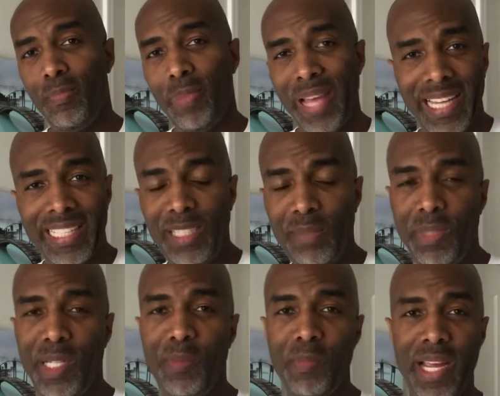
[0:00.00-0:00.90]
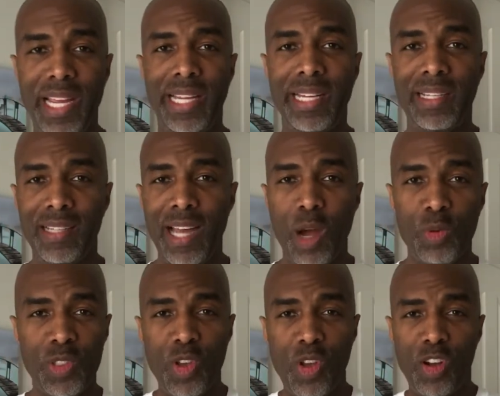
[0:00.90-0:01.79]
Back in mid-May, I
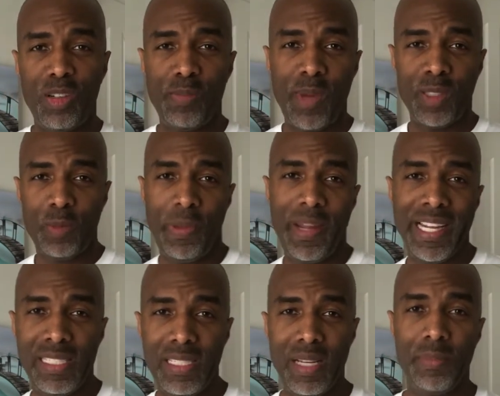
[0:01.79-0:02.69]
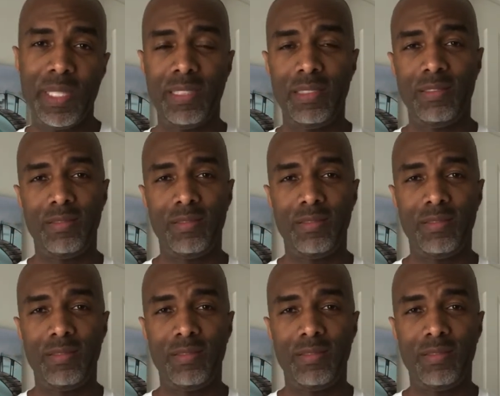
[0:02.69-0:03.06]
was talking about the pandemic